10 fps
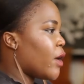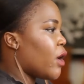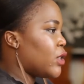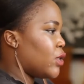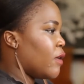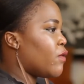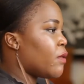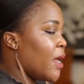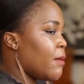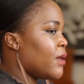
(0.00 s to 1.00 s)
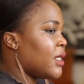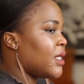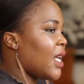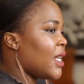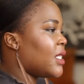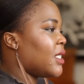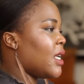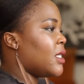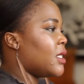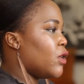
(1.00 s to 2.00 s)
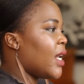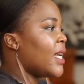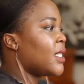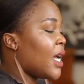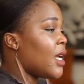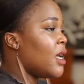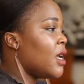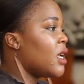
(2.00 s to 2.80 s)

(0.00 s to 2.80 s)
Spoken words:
They got served with papers that said Yolanda